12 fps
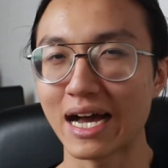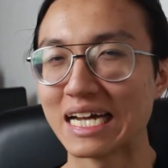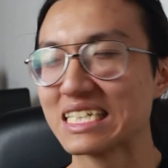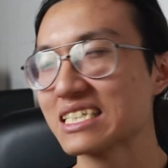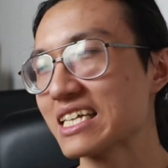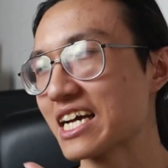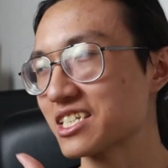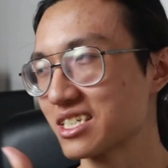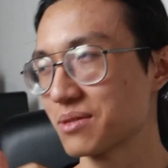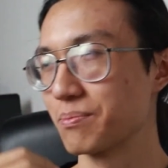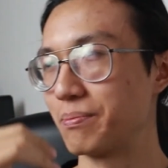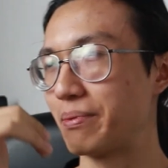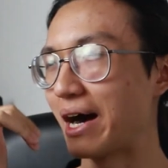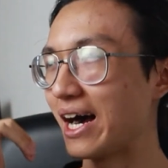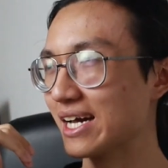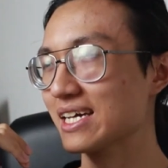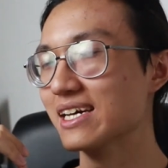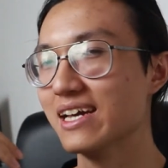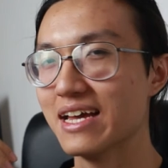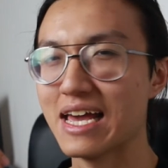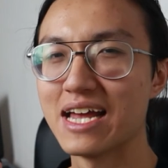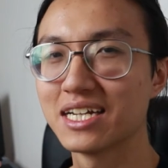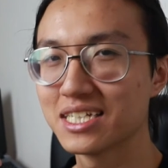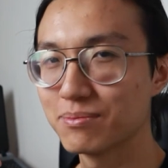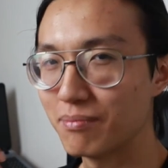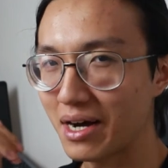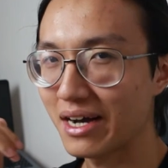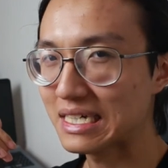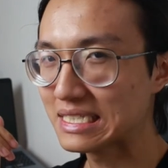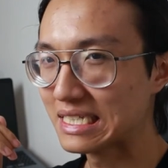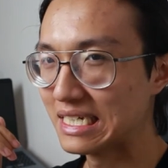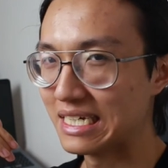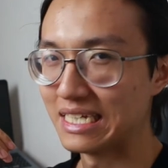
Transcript: I didn't actually buy any mask.